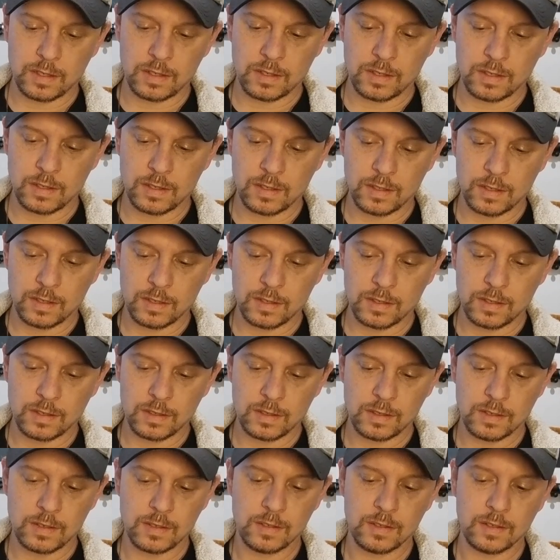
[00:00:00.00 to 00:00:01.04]
System
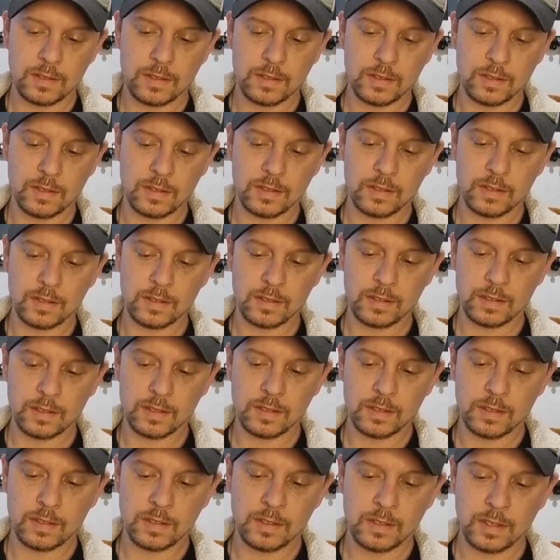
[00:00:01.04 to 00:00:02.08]
menu, theme
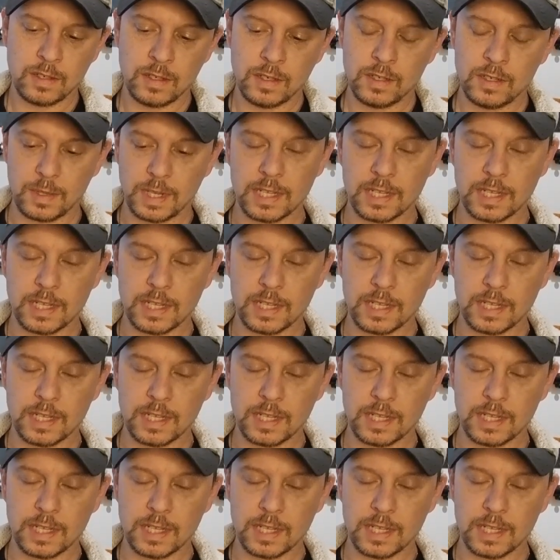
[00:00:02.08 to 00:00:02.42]
selection.